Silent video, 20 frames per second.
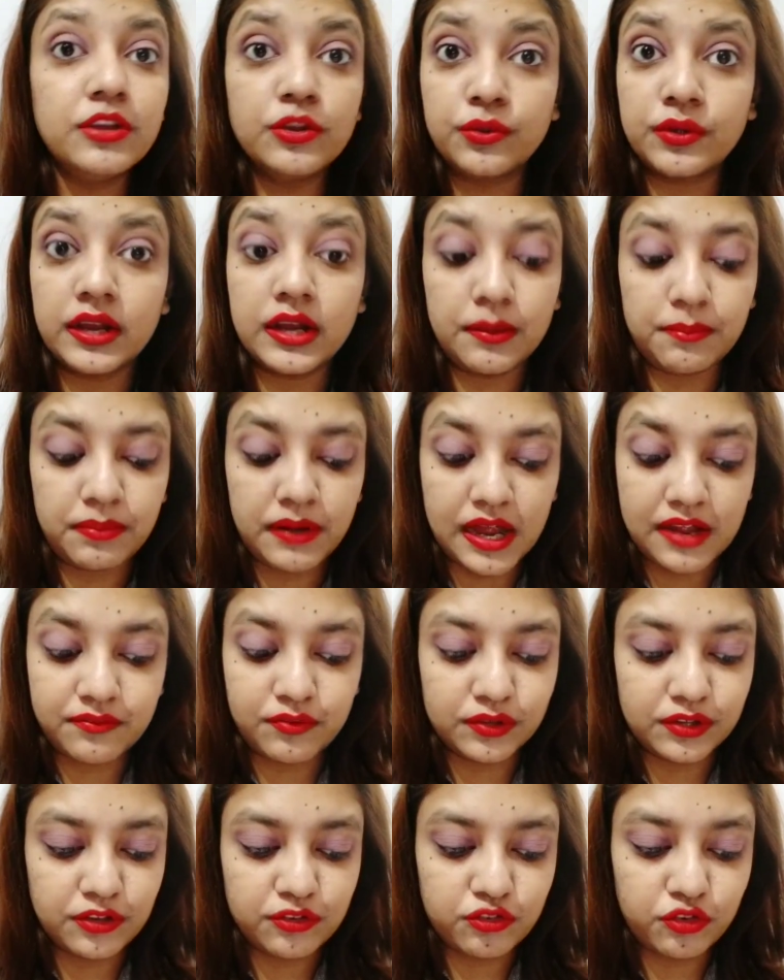you can apply
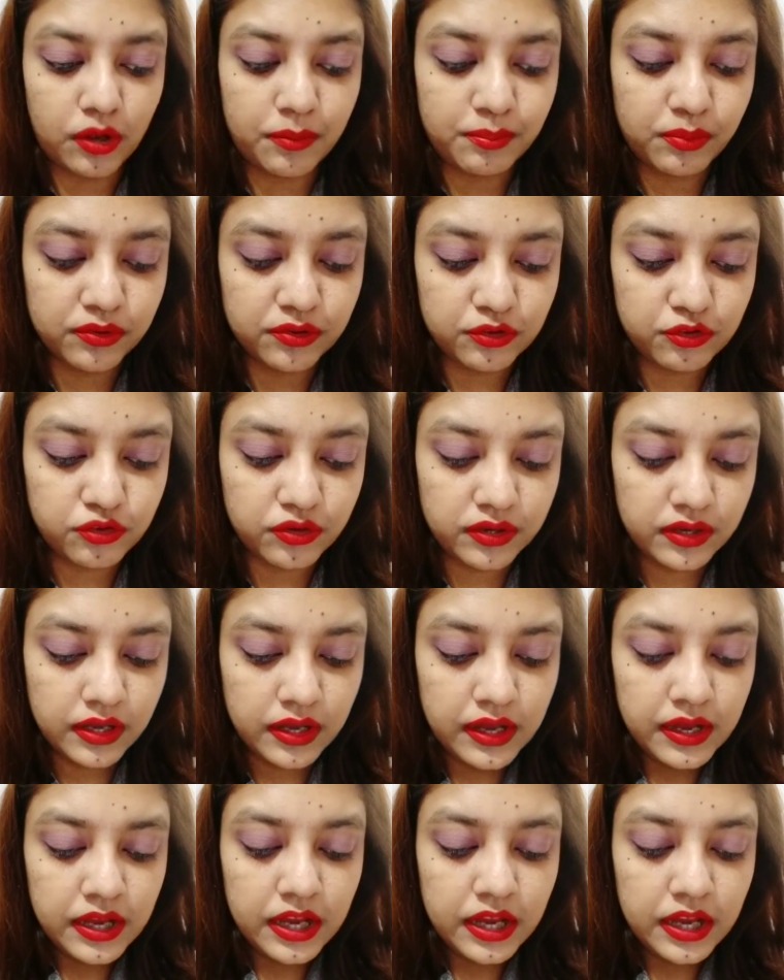for this job position.